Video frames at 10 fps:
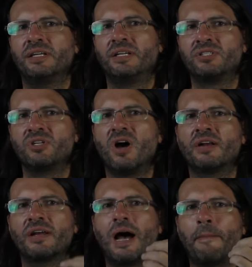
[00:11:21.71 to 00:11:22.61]
it is
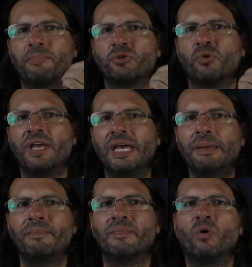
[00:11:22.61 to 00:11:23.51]
not up to
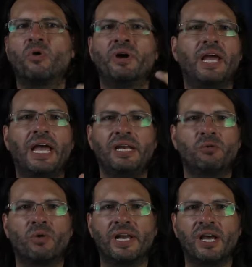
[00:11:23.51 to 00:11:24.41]
him or
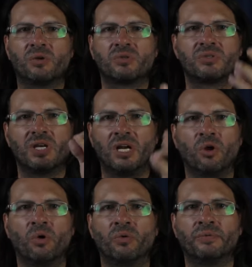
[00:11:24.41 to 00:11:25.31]
anyone else
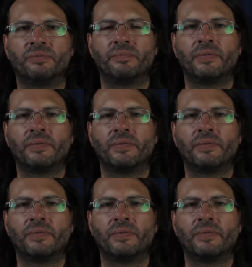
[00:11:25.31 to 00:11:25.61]
alone.